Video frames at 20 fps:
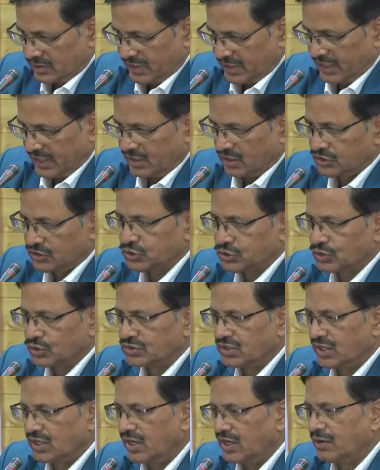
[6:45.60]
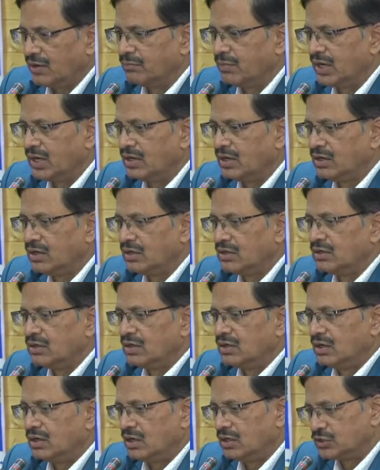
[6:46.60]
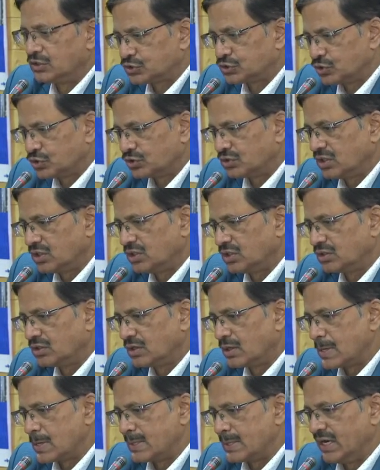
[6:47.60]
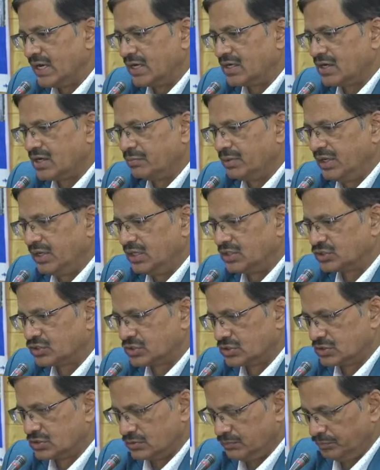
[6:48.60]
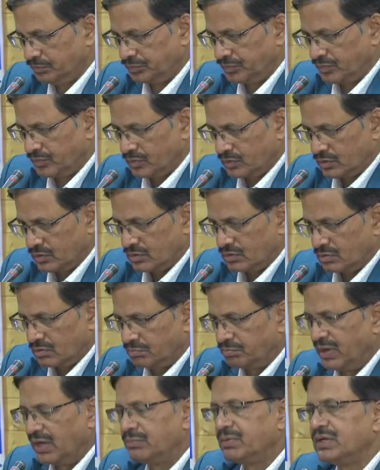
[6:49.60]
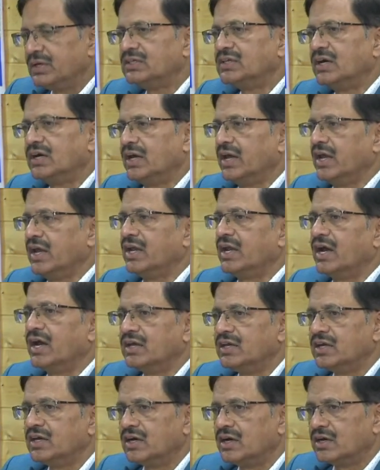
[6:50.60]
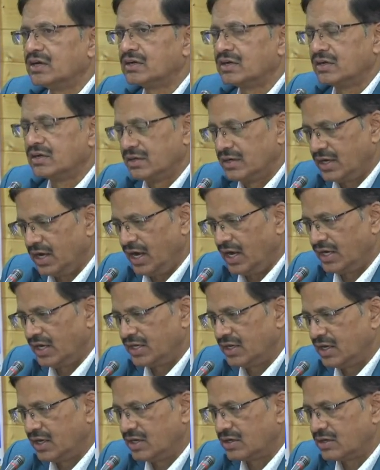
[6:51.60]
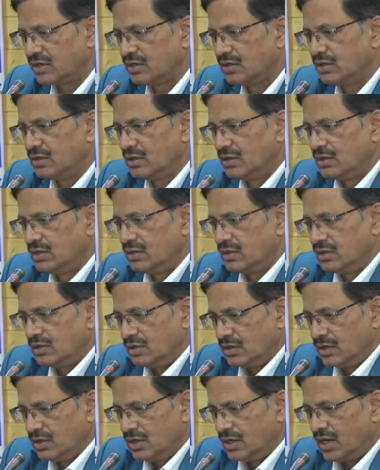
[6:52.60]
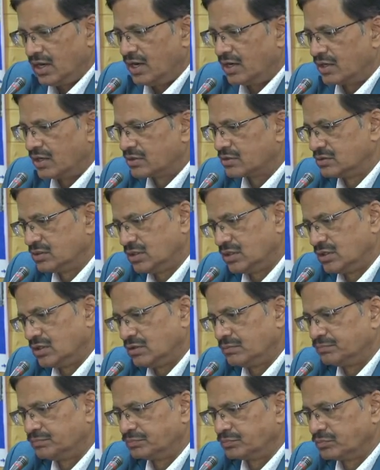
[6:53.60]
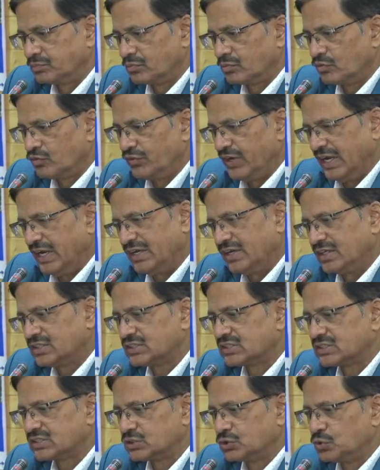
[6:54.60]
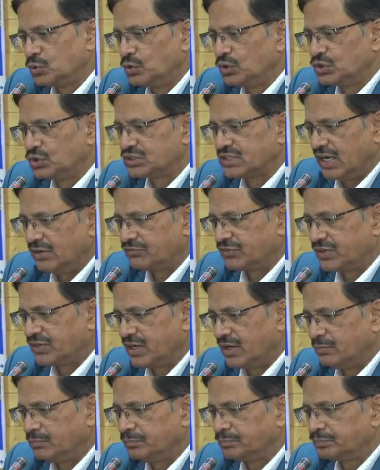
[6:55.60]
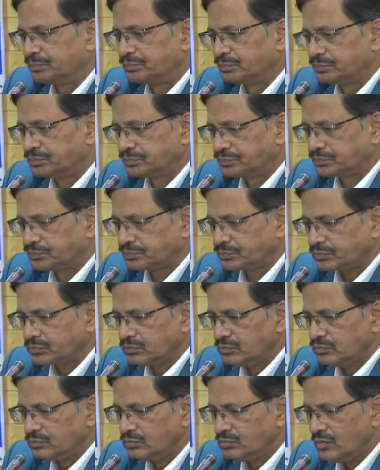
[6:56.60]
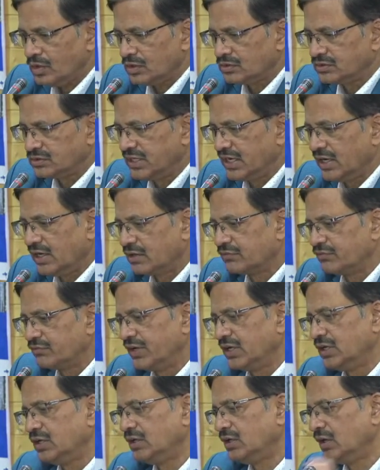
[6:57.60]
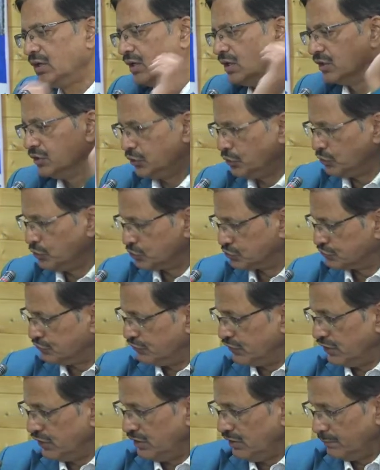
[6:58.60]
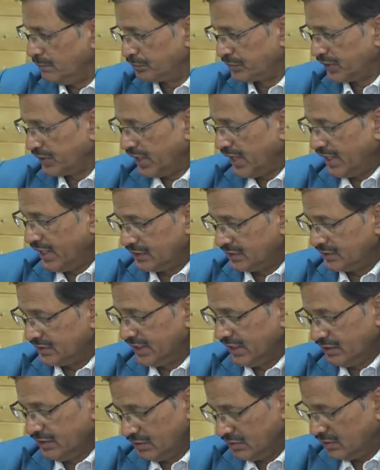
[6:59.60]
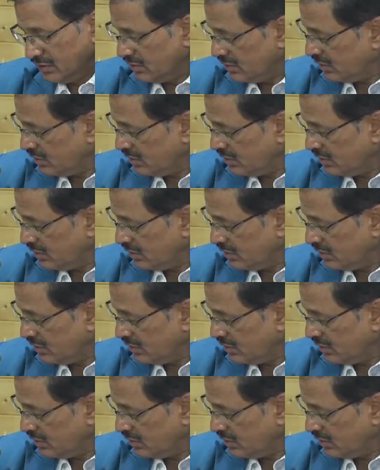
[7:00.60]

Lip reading: and also the ML, also the database, maybe the NIR, IR, or the various tools have come. They are very useful, and then